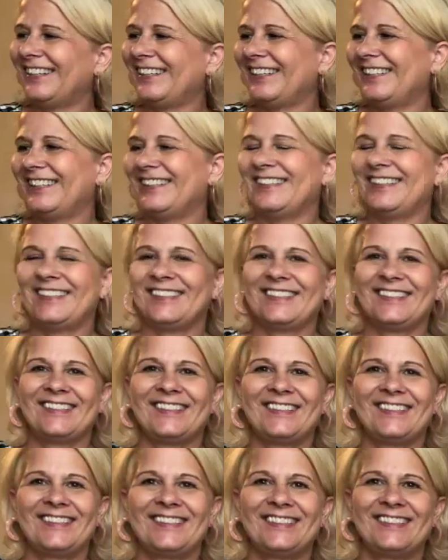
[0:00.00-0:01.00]

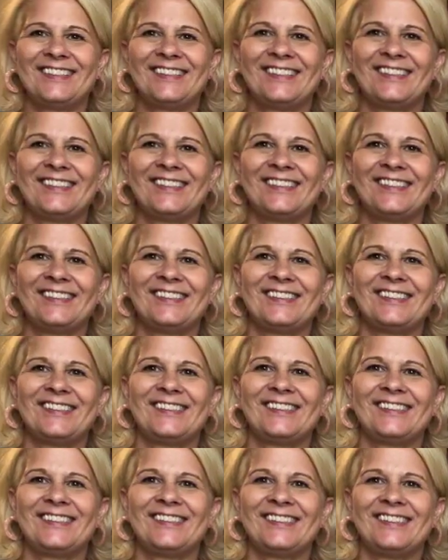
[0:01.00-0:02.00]

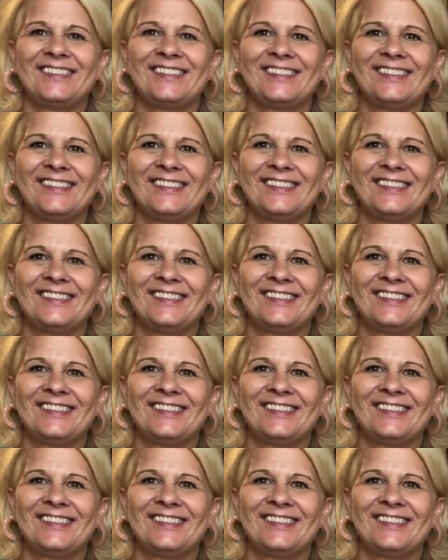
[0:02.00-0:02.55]
The person shown says nothing.